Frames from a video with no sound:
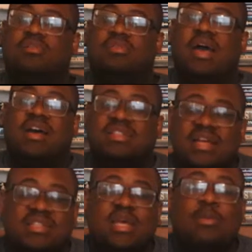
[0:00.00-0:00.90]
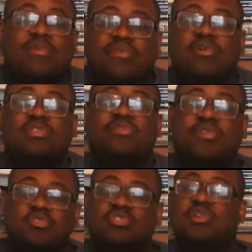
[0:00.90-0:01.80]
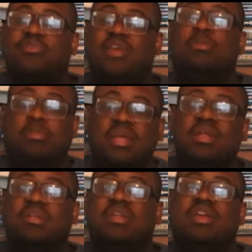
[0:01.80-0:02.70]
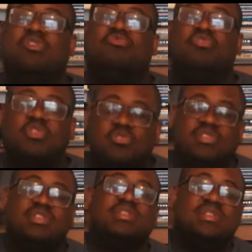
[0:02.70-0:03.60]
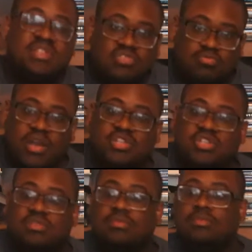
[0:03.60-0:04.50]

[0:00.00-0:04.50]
Now, as I said before, The Fugitive immediately introduces the situation.